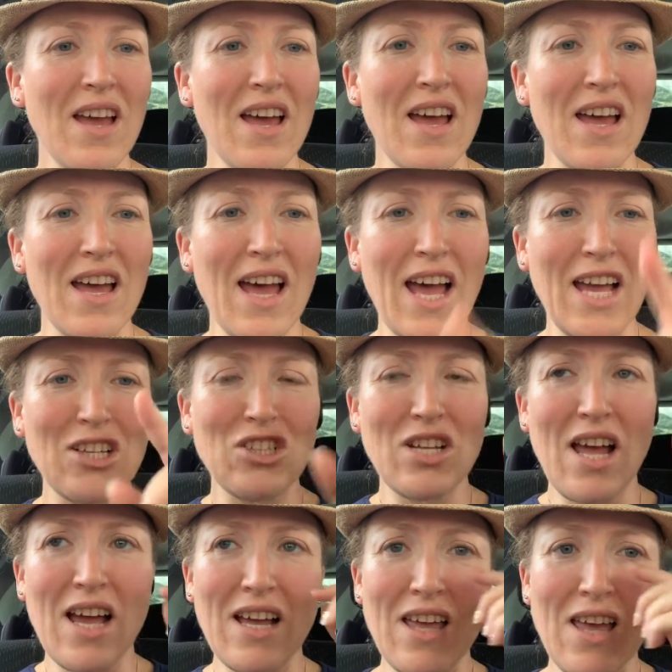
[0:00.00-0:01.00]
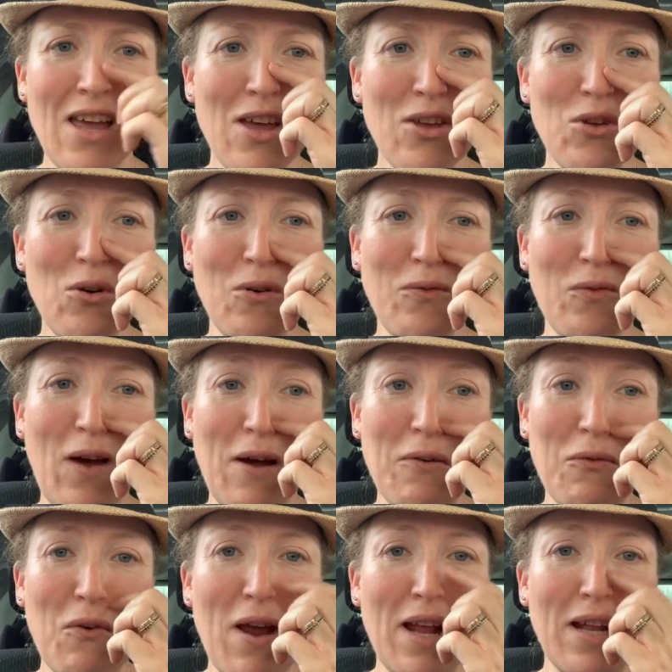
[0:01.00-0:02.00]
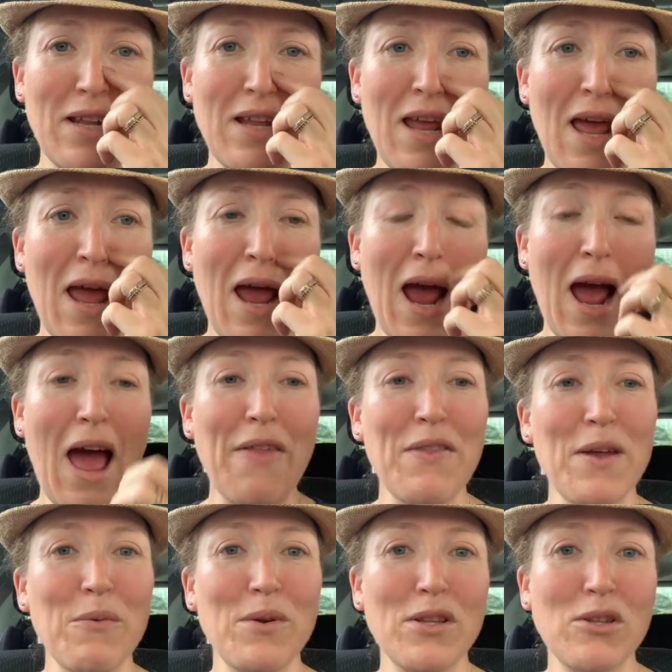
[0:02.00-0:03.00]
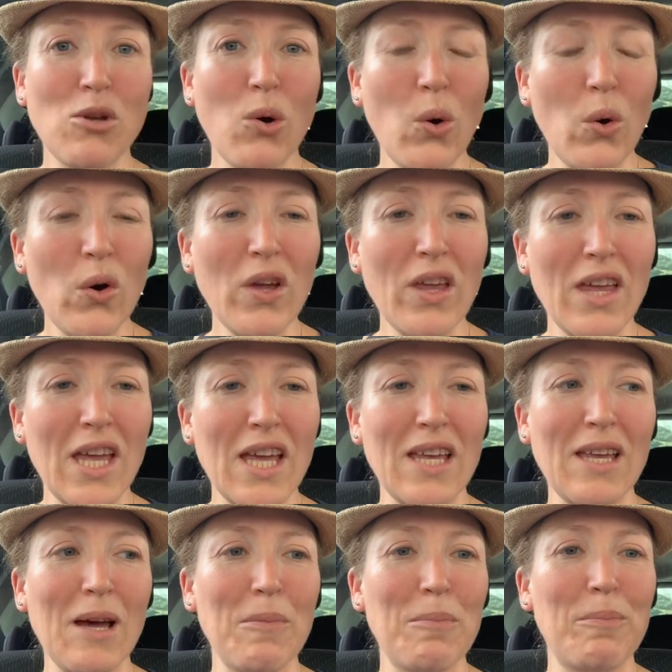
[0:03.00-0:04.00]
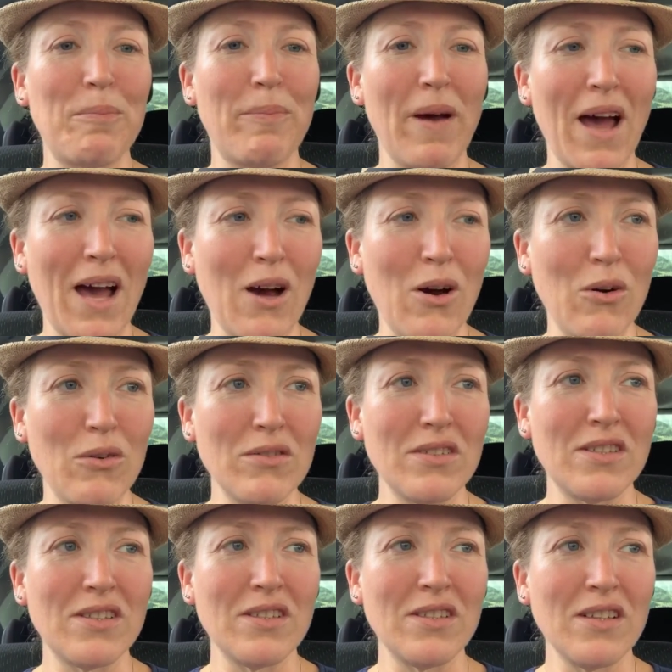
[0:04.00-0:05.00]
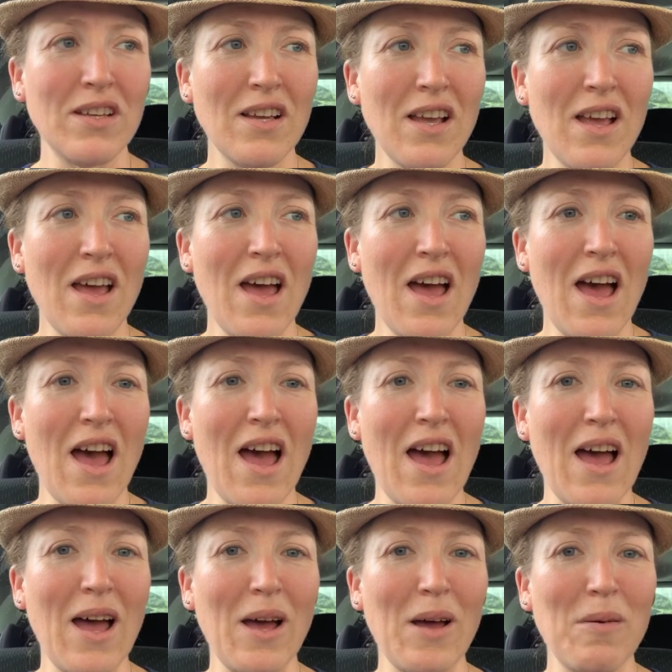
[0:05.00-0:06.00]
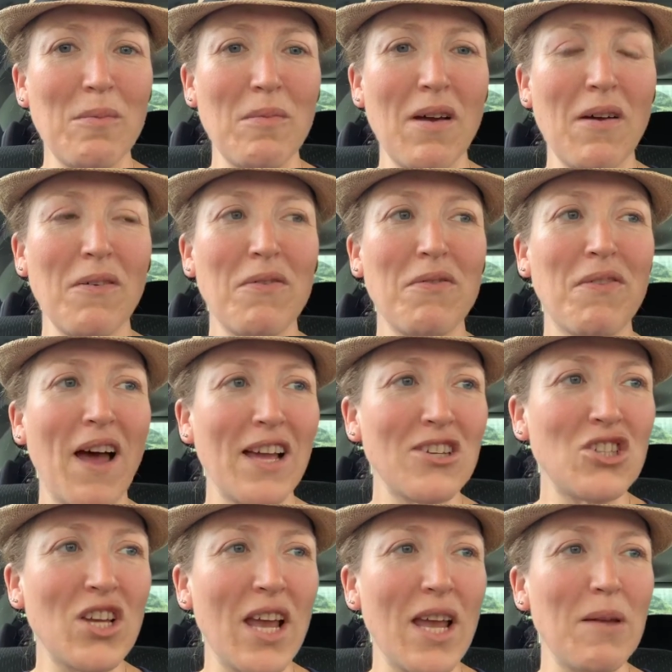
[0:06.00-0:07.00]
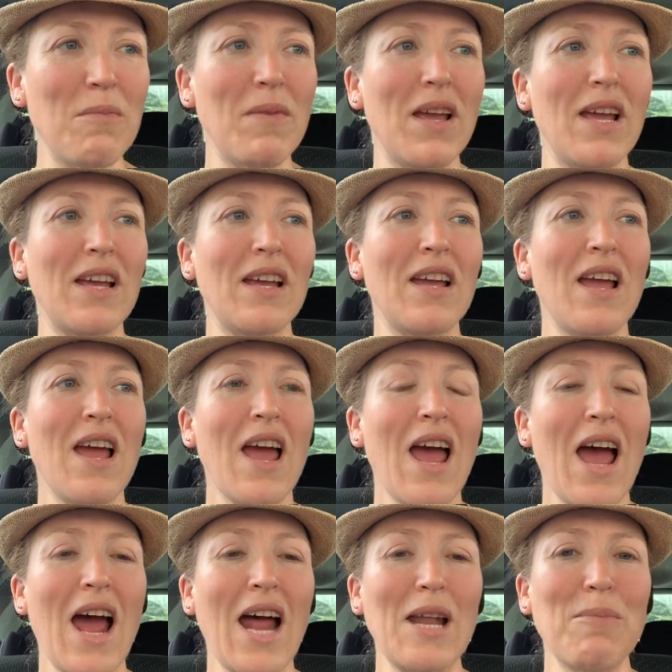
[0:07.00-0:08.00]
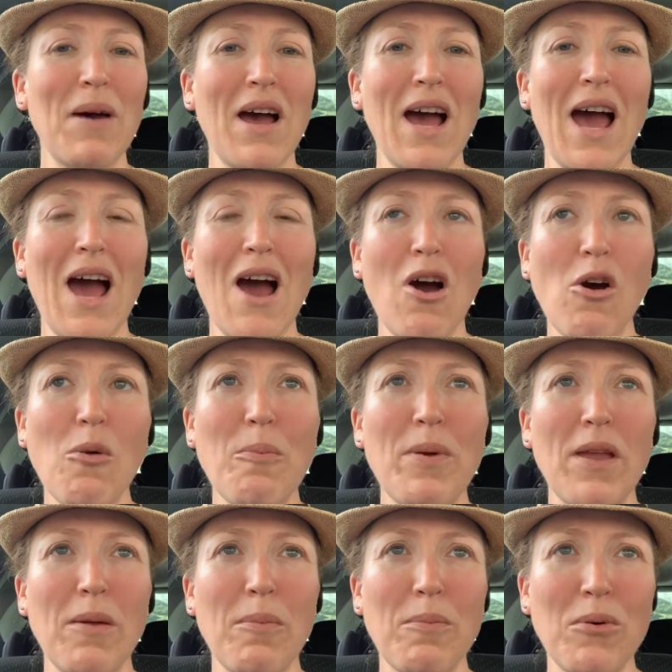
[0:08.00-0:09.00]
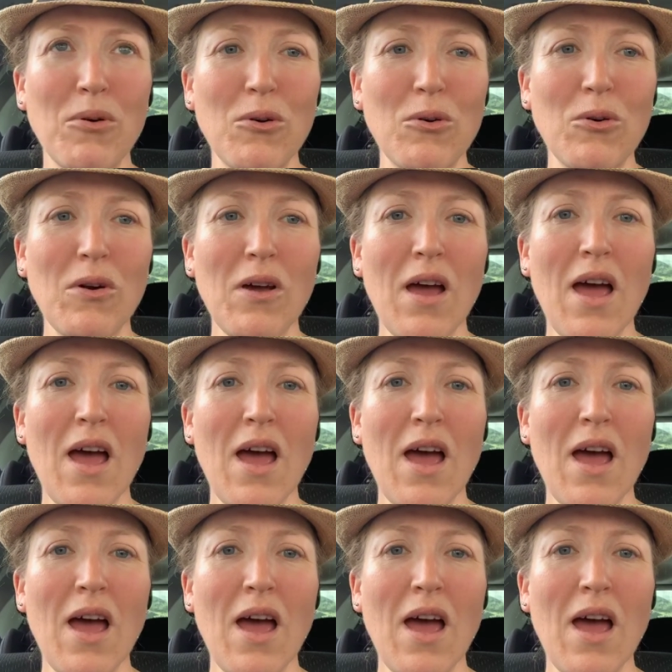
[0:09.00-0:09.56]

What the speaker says: hashtag your fat friend. And they were talking about fat shaming and about how people